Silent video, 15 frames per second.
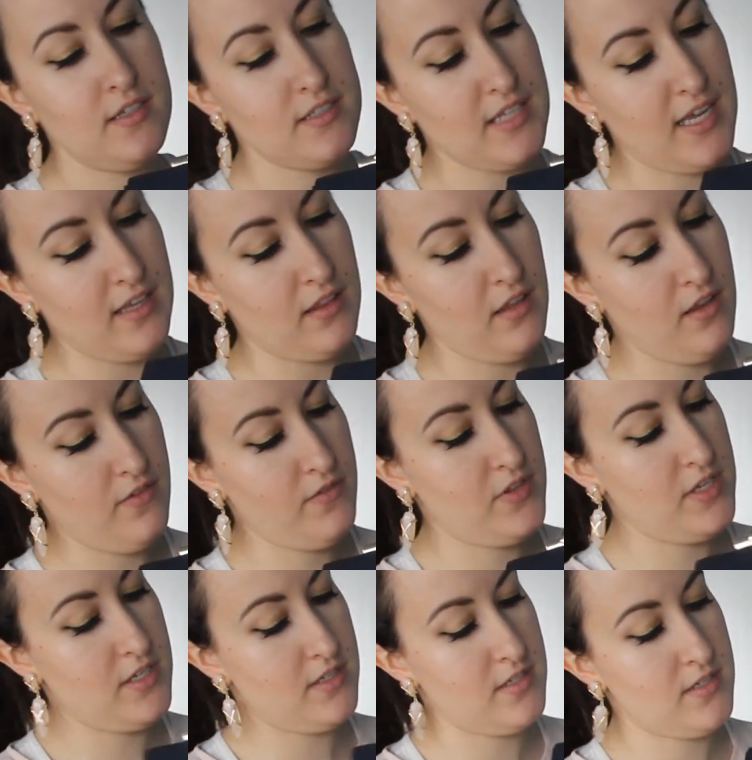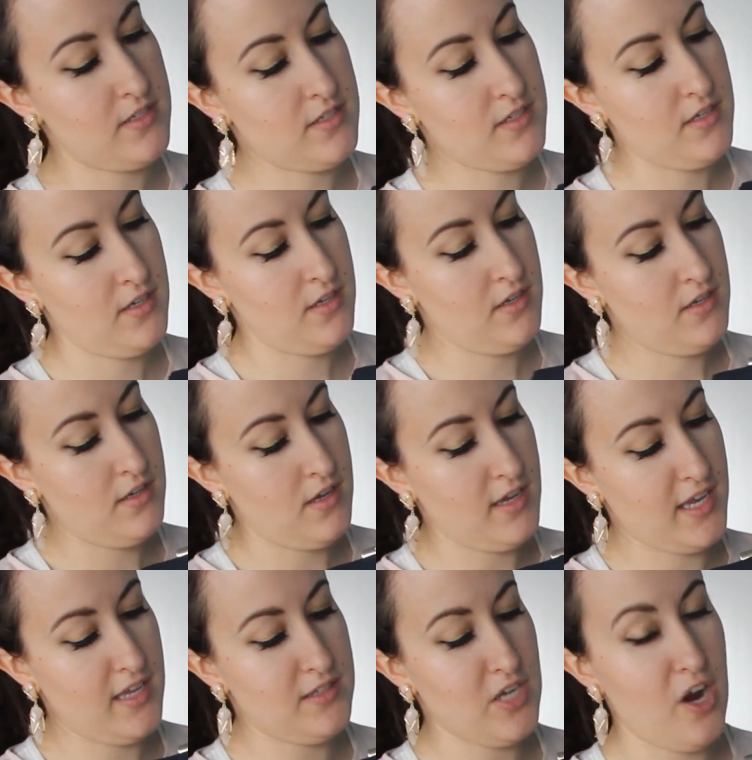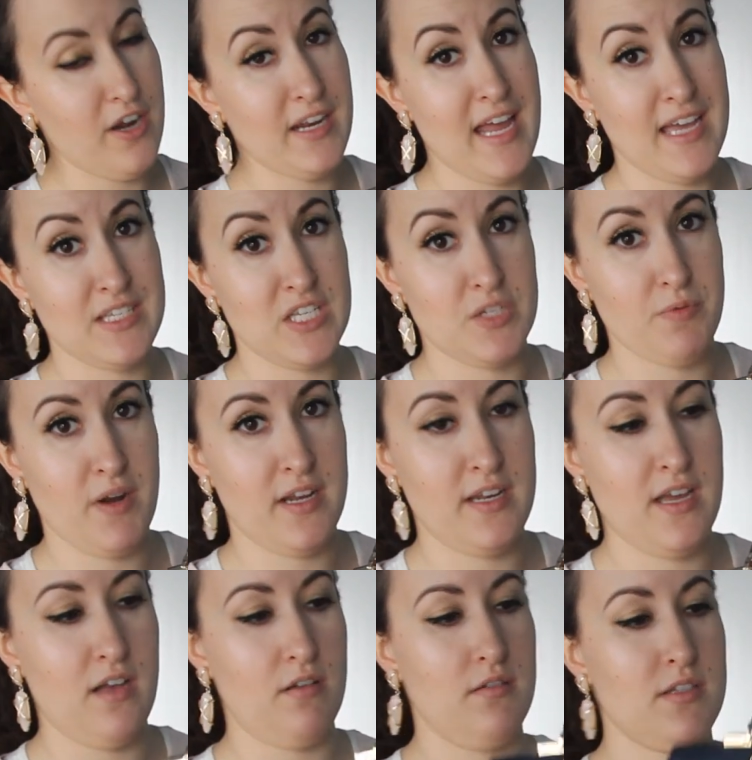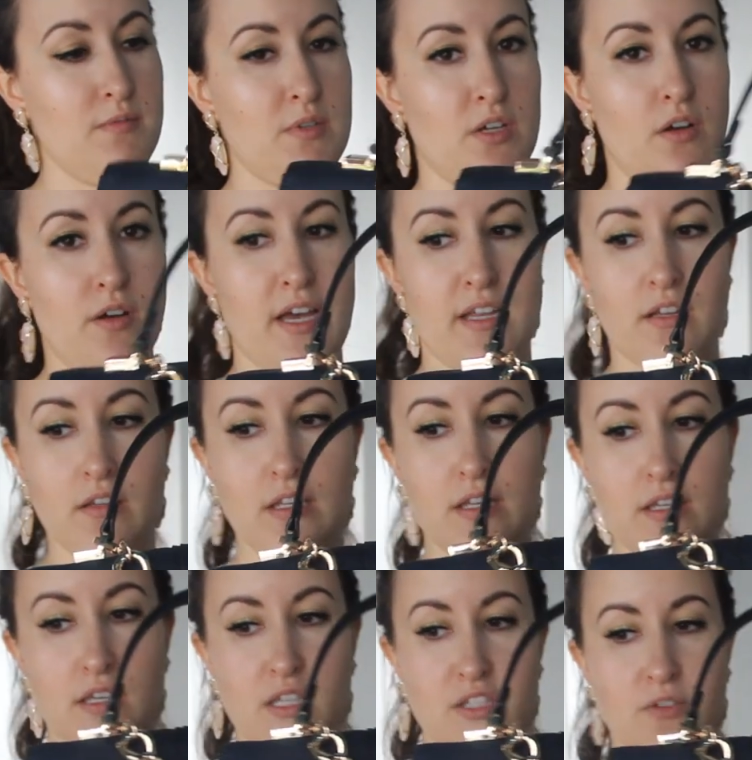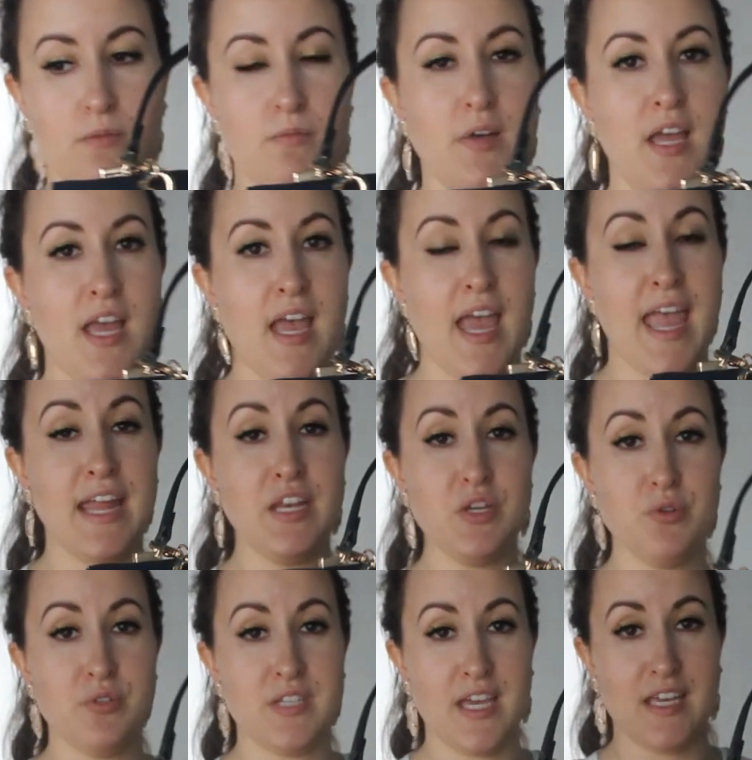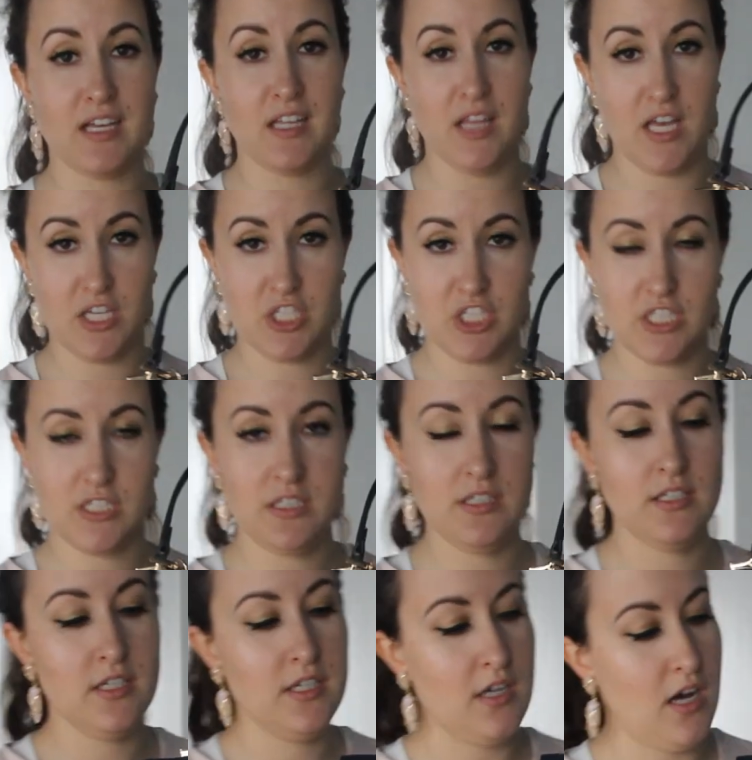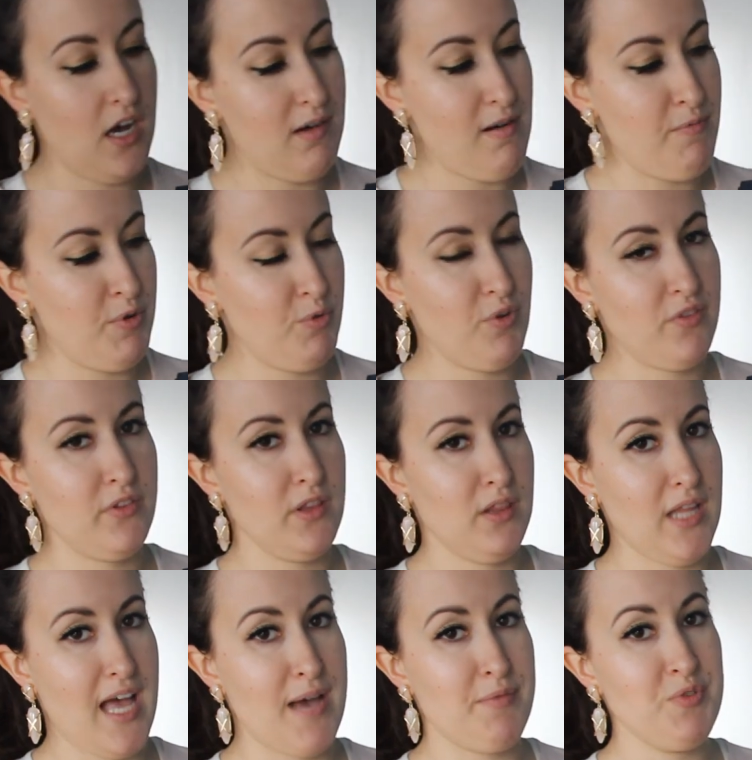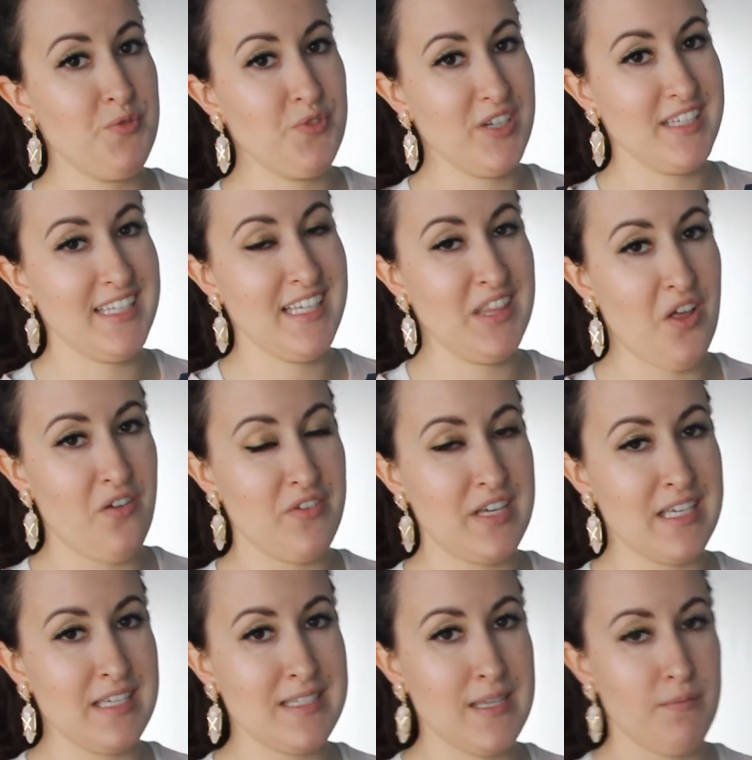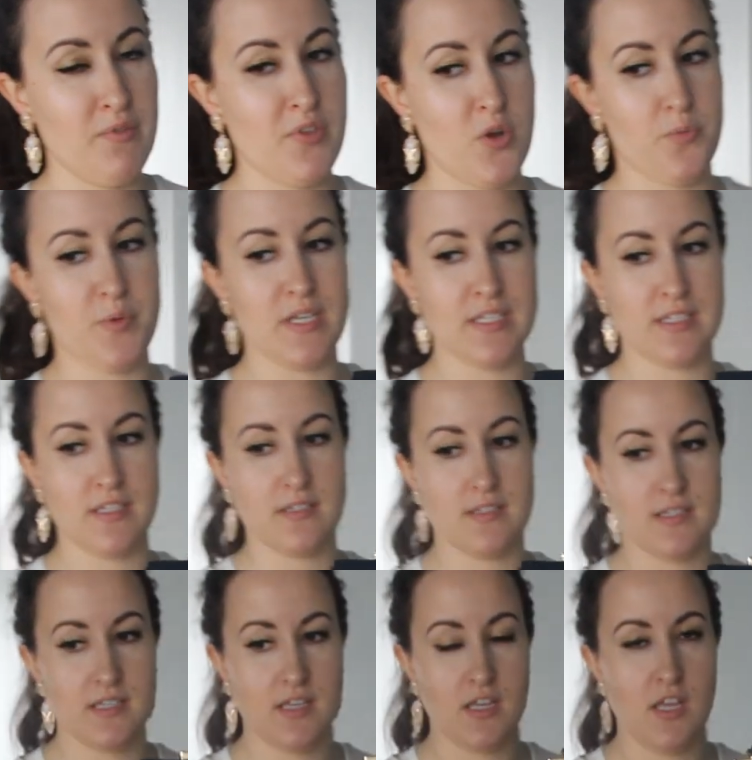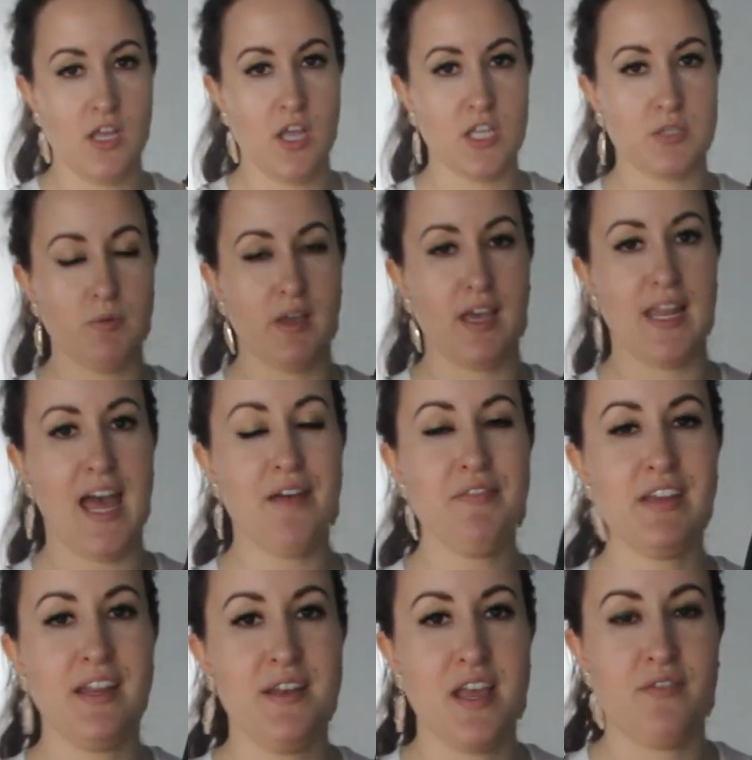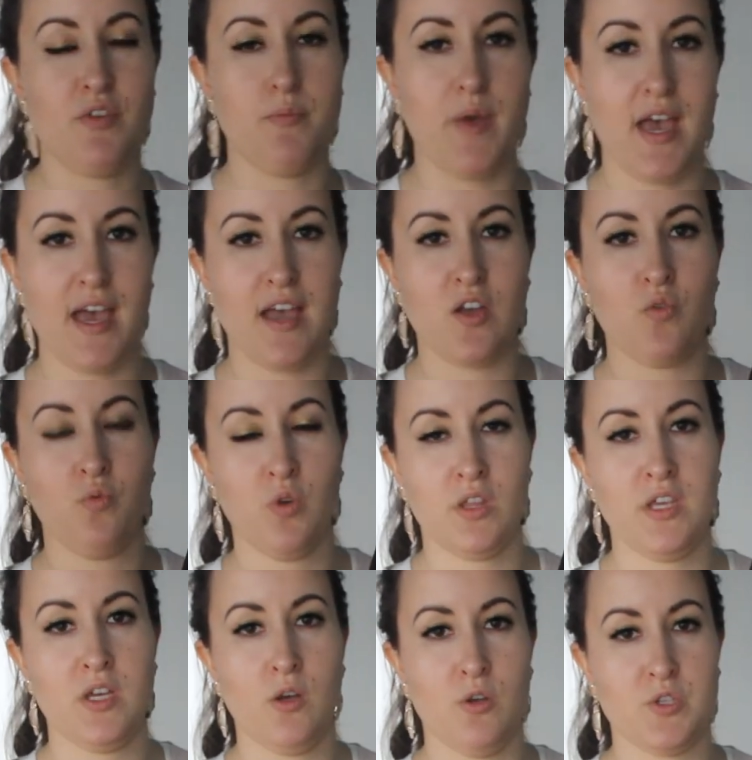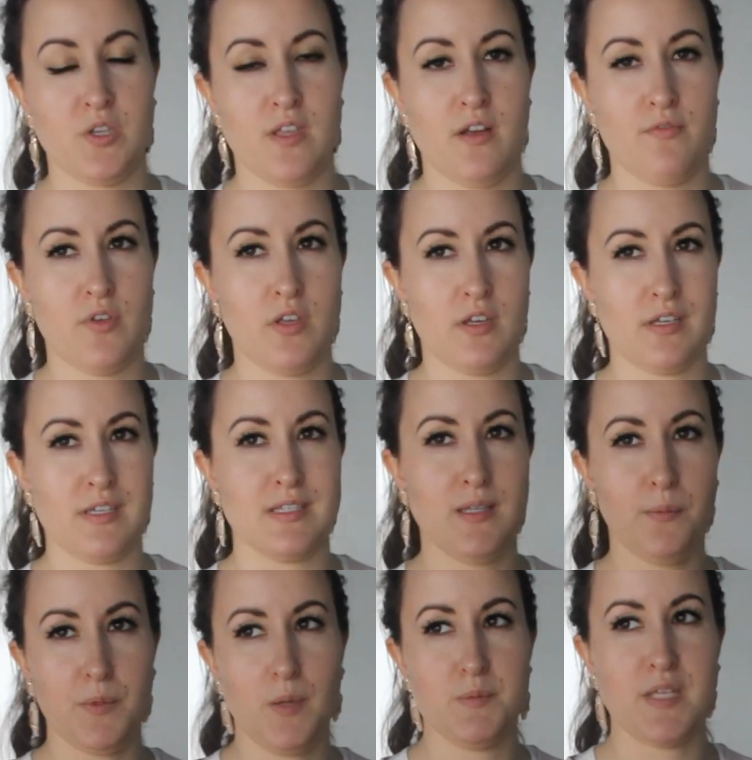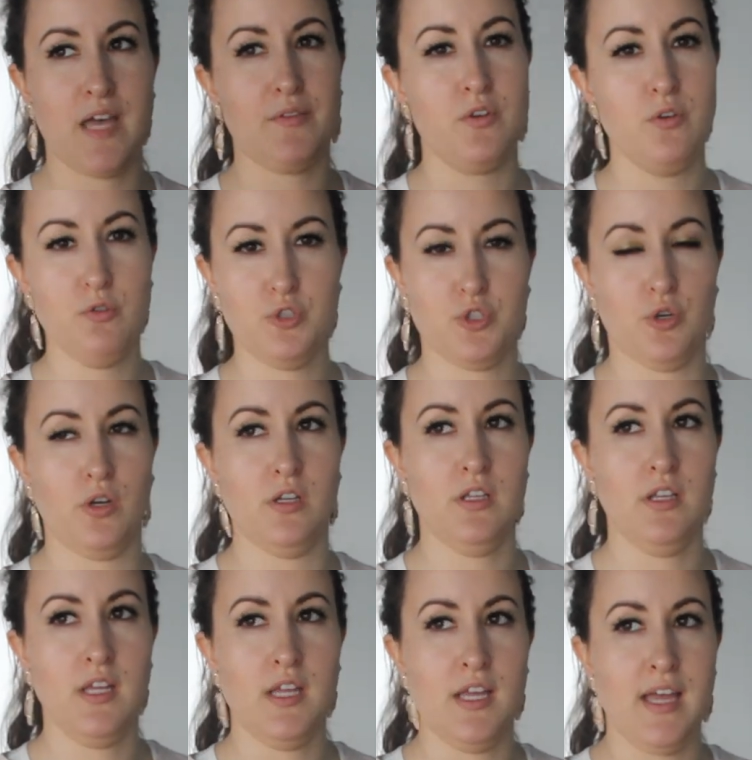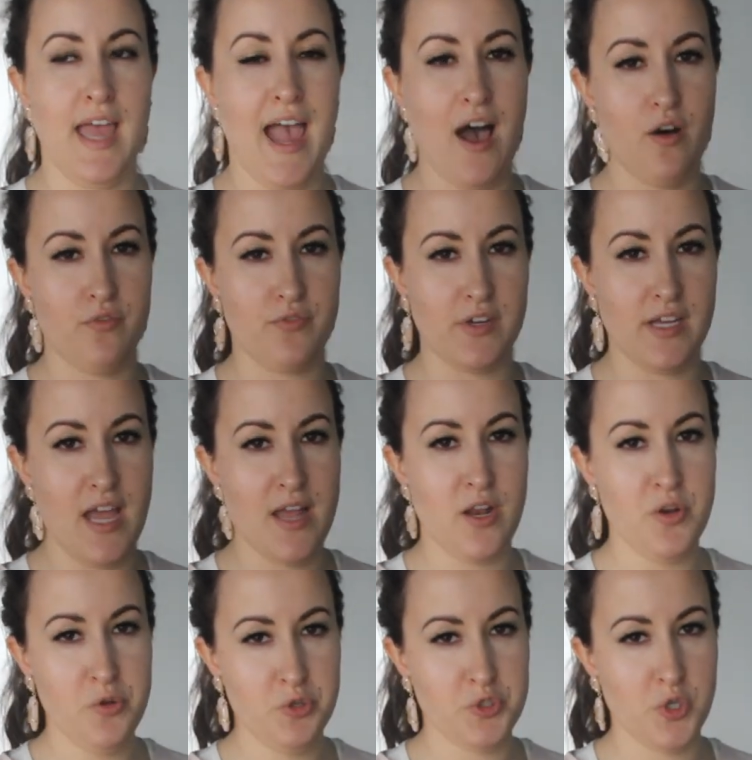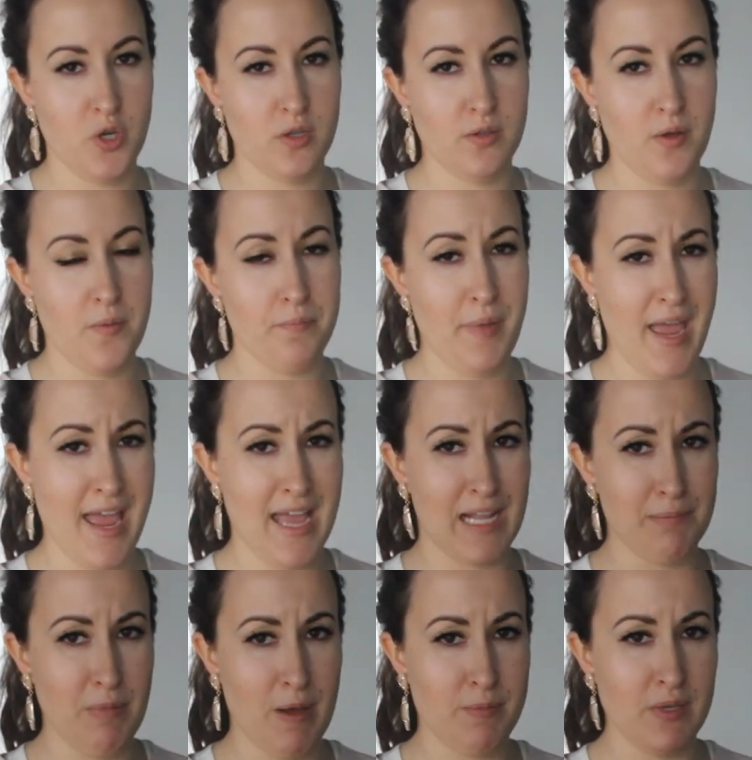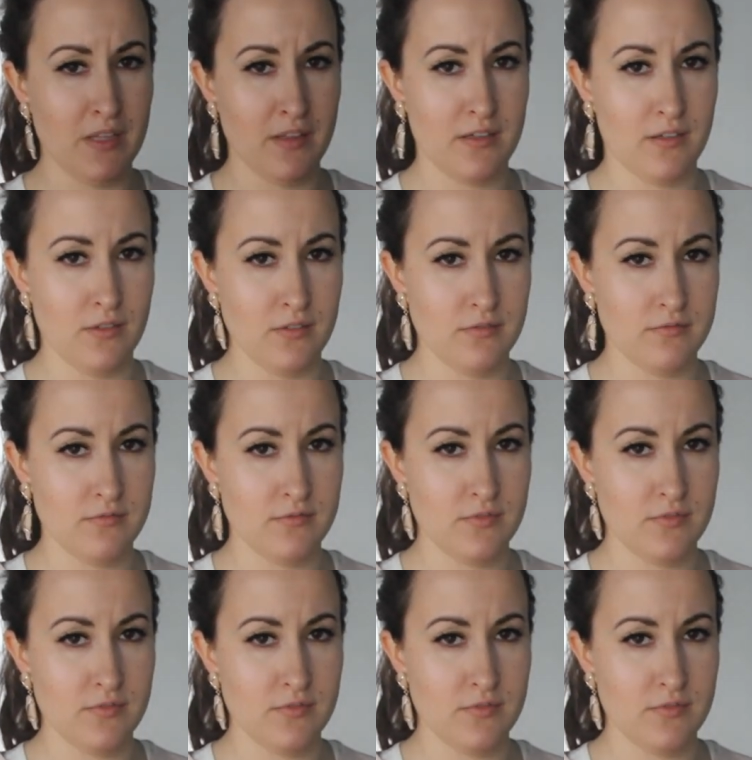So I love this. Again, Target has this right now, so I'm going to go ahead and link it. So a New Day collection. Uh, I've, been I've been really loving some of their pieces. So again, having a navy bag really goes with everything because sometimes you have a neutral outfit and a neutral bag might be a little,